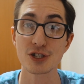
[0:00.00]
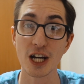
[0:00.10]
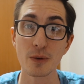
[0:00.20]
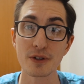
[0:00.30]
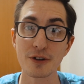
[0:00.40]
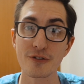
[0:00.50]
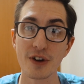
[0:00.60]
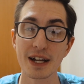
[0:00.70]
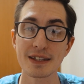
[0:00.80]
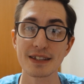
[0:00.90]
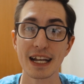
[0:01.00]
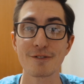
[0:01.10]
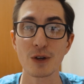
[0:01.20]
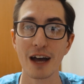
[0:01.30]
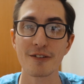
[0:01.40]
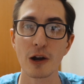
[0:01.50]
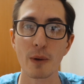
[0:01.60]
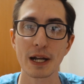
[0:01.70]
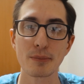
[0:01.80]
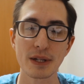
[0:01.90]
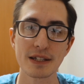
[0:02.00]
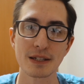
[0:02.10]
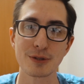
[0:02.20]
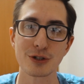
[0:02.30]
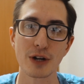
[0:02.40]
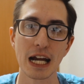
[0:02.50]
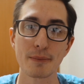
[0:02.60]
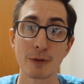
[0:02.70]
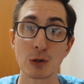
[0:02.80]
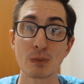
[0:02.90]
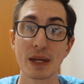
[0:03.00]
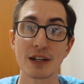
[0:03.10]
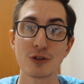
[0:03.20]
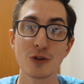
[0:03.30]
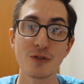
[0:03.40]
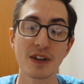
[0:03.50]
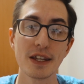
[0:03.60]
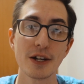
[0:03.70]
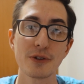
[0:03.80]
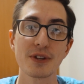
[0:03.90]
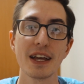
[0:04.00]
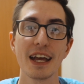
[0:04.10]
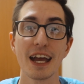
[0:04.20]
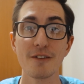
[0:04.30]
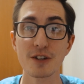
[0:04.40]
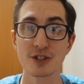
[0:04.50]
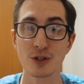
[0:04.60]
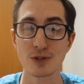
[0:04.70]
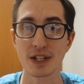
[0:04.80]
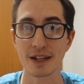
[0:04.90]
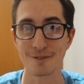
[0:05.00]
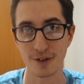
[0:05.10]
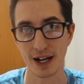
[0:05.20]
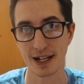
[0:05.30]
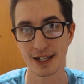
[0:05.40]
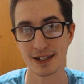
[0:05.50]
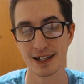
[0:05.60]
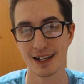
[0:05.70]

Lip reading: share with your friends, and if you haven't already, please subscribe as we make new videos every Tuesday and Friday.